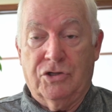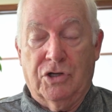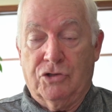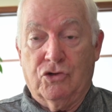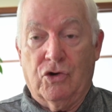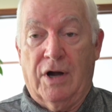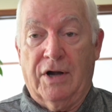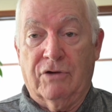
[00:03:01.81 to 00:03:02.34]
to
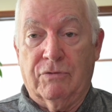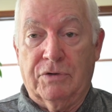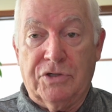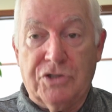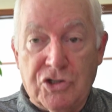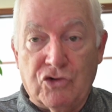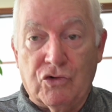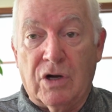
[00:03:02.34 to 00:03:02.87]
try to
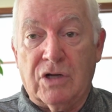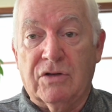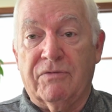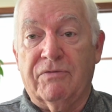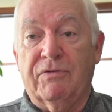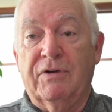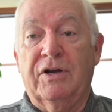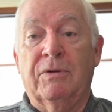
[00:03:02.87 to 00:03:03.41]
restrict the
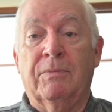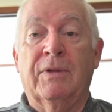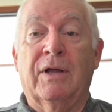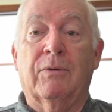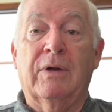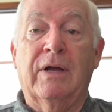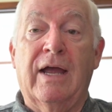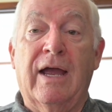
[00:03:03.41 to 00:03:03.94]
freedom
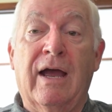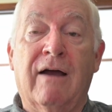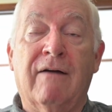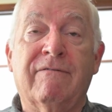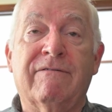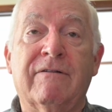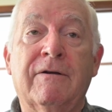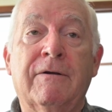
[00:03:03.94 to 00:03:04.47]
that we
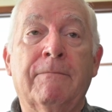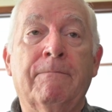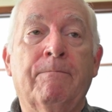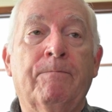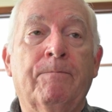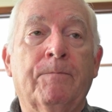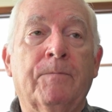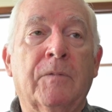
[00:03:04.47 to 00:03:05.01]
have.
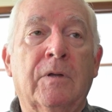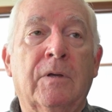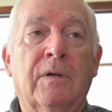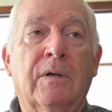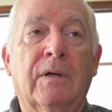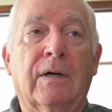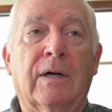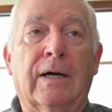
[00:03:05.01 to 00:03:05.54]

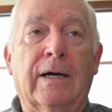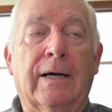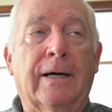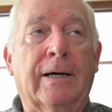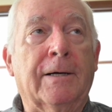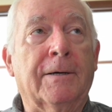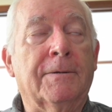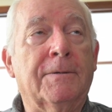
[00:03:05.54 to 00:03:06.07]

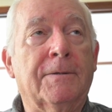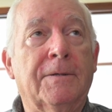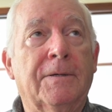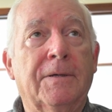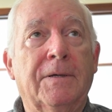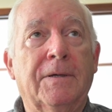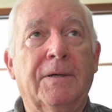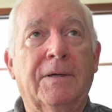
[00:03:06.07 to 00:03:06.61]
Uh,
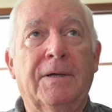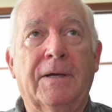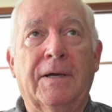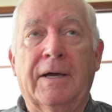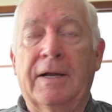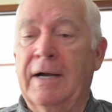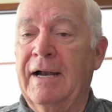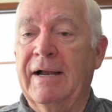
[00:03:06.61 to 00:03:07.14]

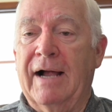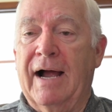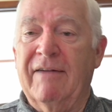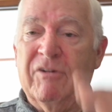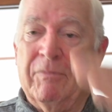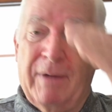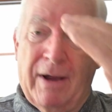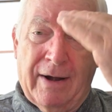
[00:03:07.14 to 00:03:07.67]
and I,
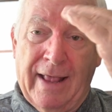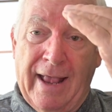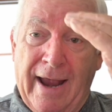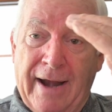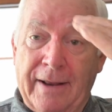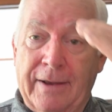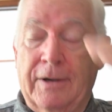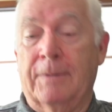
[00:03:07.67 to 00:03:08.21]
I've about
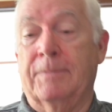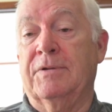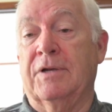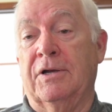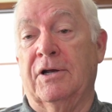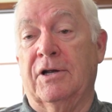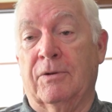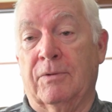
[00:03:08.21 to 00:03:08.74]
had it up
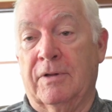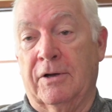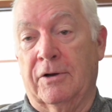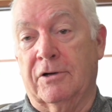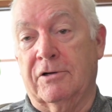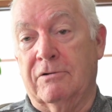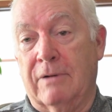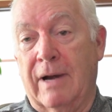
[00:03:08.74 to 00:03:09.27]
to here with
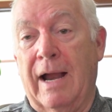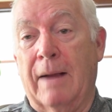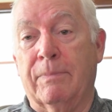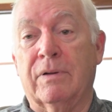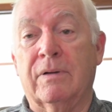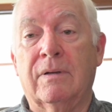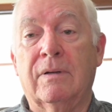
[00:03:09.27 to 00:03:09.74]
their crap.